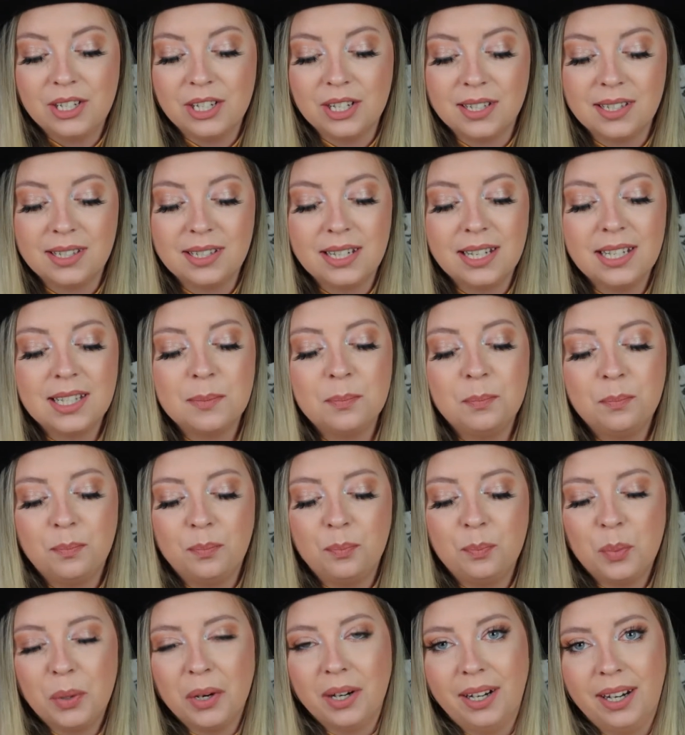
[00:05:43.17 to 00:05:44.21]
Just it's
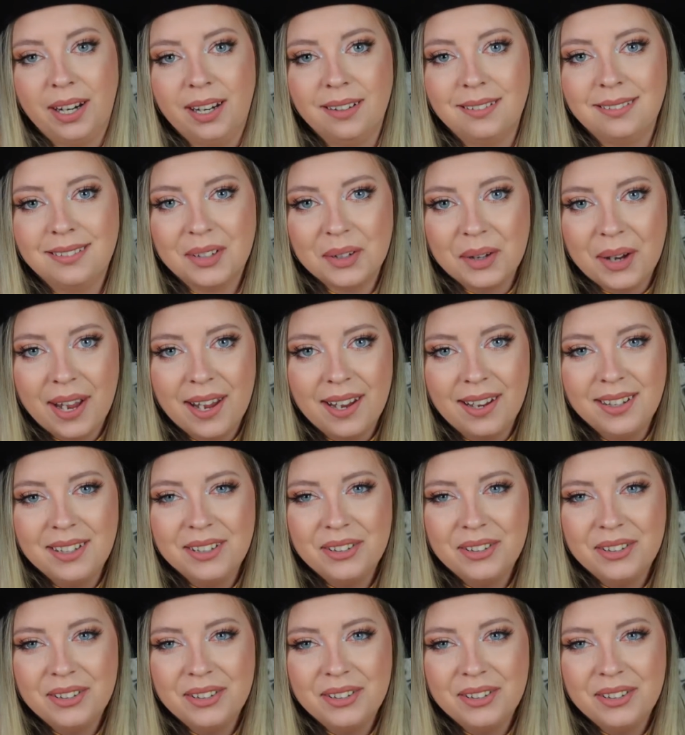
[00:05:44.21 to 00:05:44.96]
pretty, okay?